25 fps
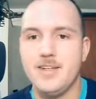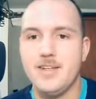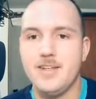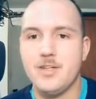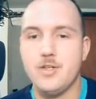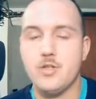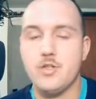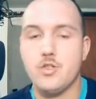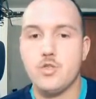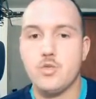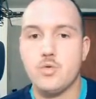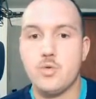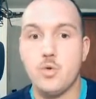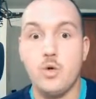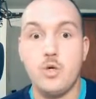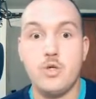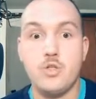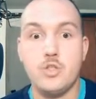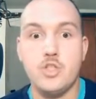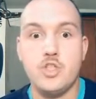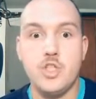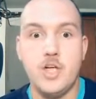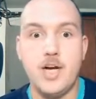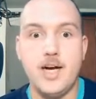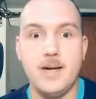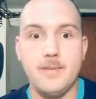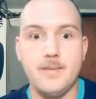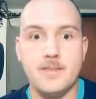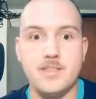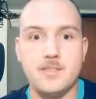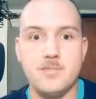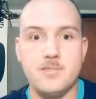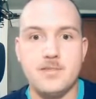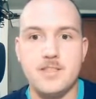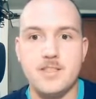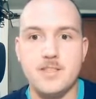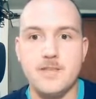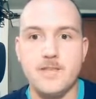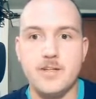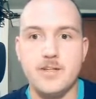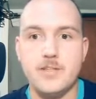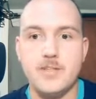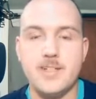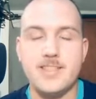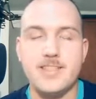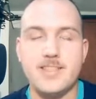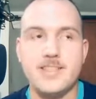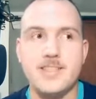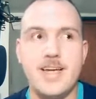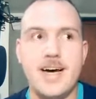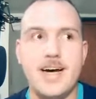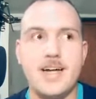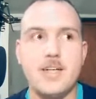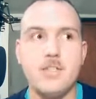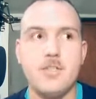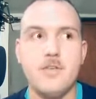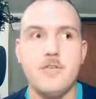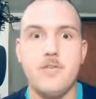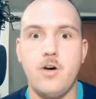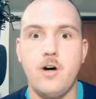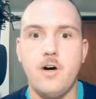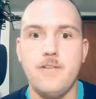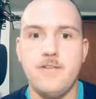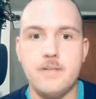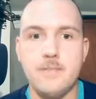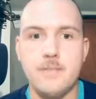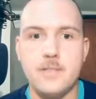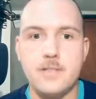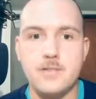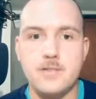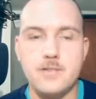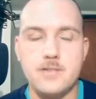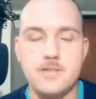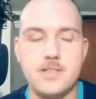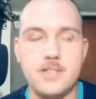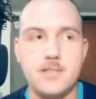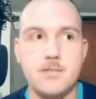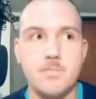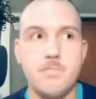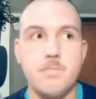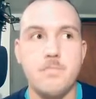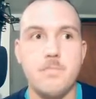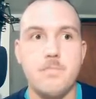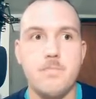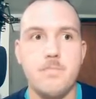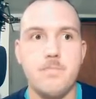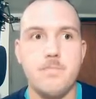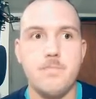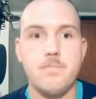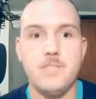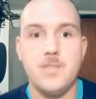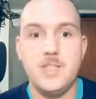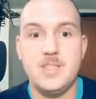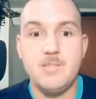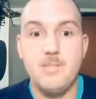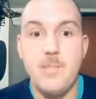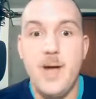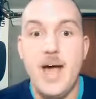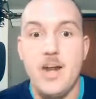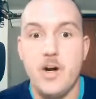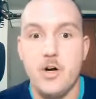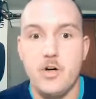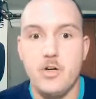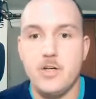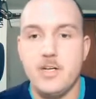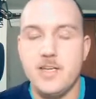control Shaman specifically. It's not devolving missiles. It's better.